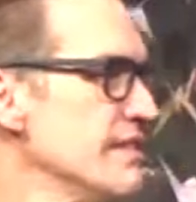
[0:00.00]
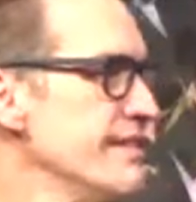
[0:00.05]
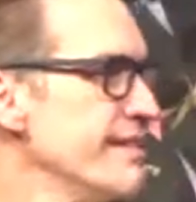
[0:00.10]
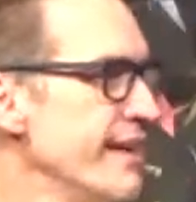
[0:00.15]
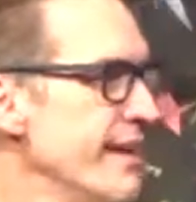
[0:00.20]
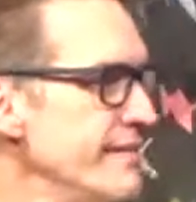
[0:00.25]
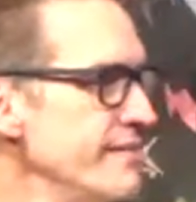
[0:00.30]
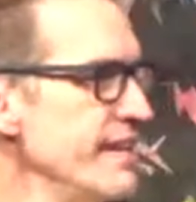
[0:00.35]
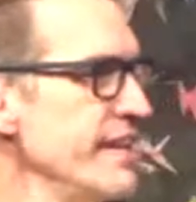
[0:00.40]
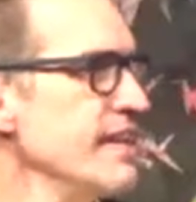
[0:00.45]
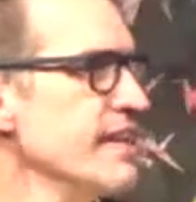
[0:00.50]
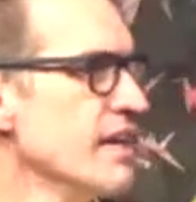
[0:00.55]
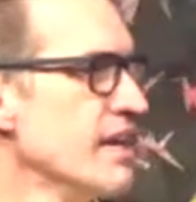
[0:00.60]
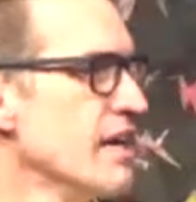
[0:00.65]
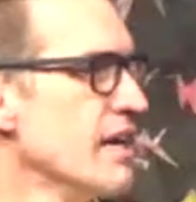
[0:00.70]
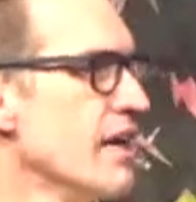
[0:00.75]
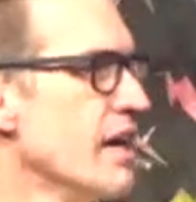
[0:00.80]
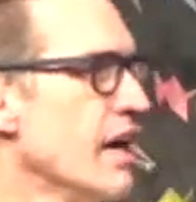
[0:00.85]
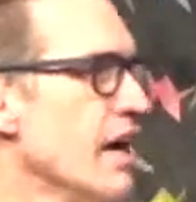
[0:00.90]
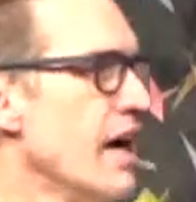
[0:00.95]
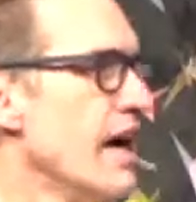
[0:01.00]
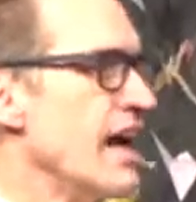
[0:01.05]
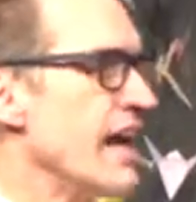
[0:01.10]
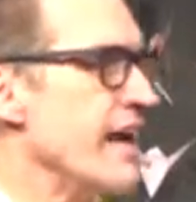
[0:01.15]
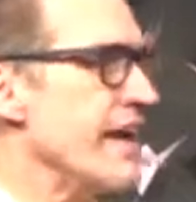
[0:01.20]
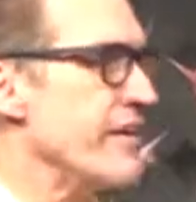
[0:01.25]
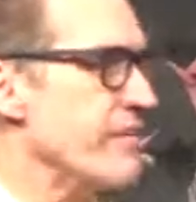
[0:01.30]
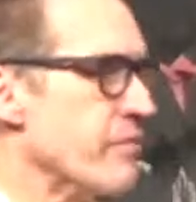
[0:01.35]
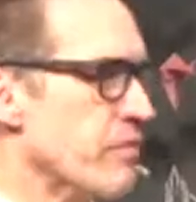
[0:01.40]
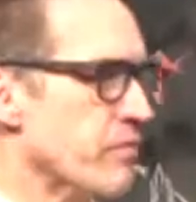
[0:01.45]
having
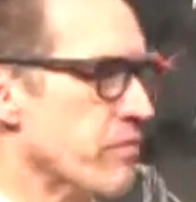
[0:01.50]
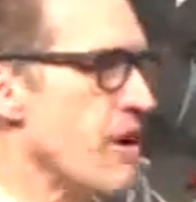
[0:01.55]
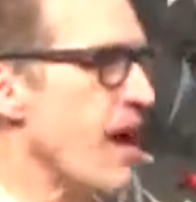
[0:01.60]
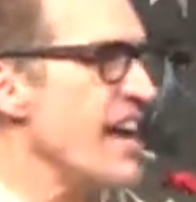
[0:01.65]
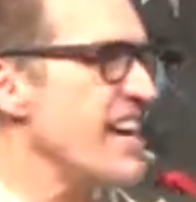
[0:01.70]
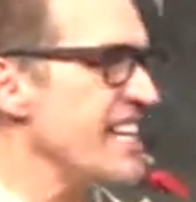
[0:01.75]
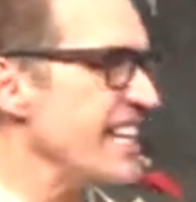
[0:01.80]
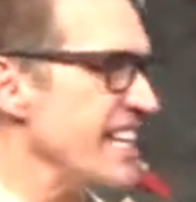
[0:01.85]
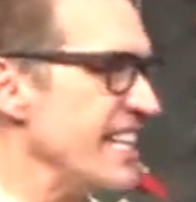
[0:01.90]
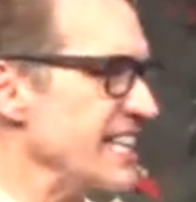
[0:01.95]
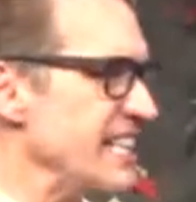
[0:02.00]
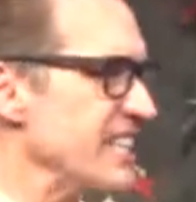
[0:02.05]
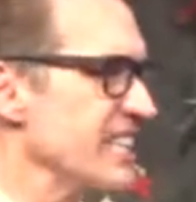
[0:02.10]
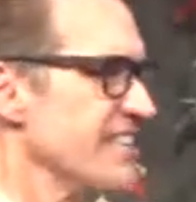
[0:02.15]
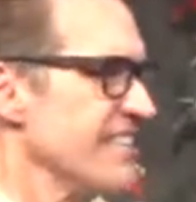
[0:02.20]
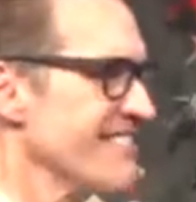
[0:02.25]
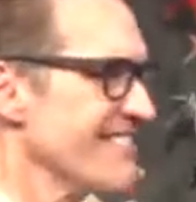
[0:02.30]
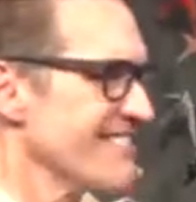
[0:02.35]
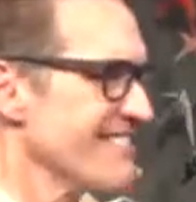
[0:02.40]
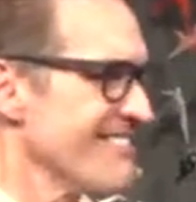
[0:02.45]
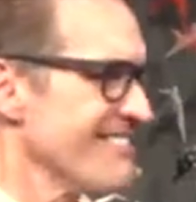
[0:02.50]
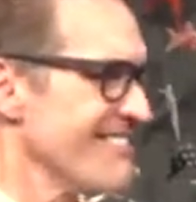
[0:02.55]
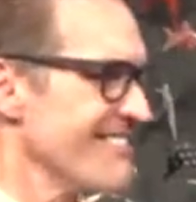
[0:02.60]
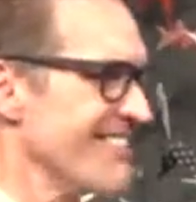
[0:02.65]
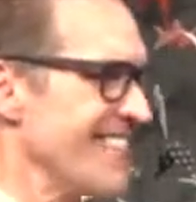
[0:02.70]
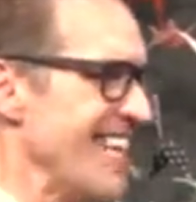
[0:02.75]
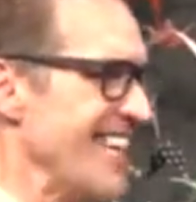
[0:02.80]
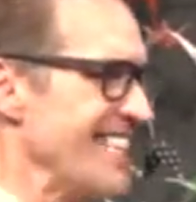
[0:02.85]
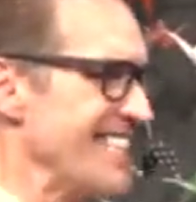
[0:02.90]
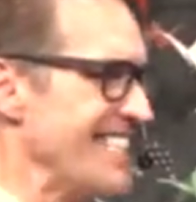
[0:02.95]
a right
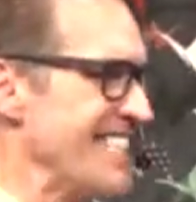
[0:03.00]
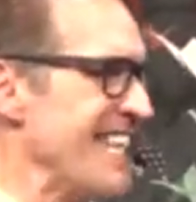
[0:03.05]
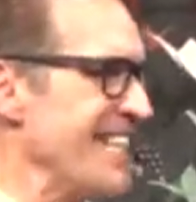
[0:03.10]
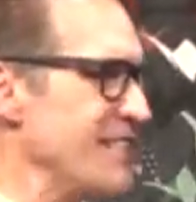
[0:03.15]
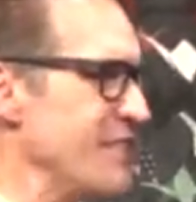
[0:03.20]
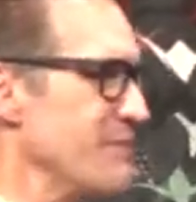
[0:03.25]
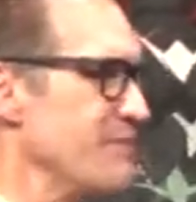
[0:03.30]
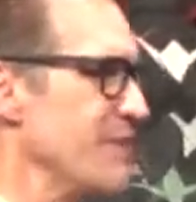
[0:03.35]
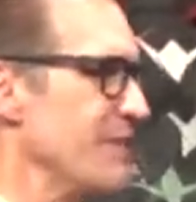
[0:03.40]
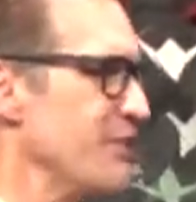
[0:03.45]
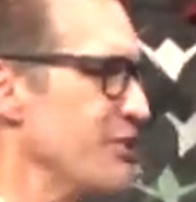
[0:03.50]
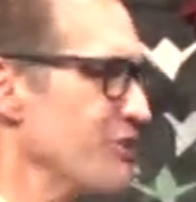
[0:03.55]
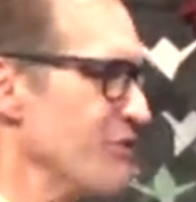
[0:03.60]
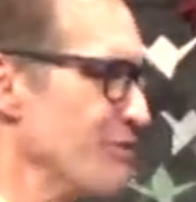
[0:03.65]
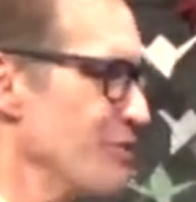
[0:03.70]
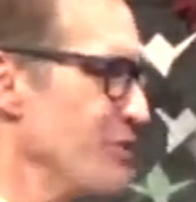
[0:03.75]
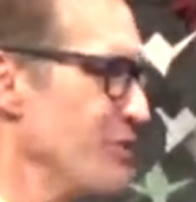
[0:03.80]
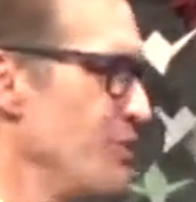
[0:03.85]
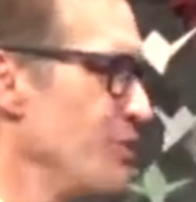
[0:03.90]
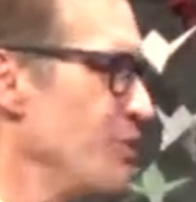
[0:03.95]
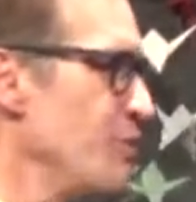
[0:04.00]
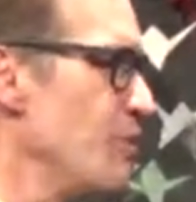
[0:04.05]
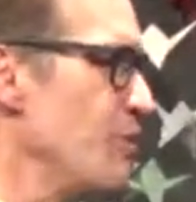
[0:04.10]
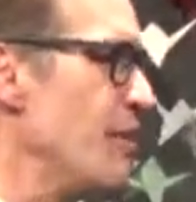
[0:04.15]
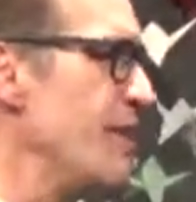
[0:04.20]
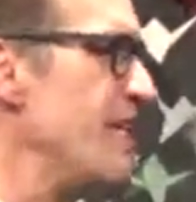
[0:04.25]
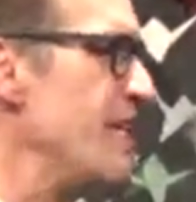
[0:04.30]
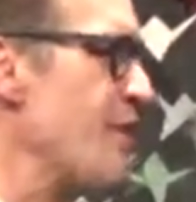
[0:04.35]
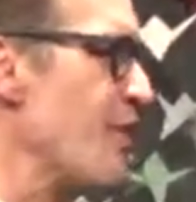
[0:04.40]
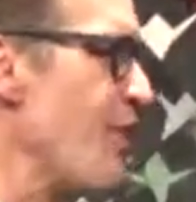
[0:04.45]
assessment of who we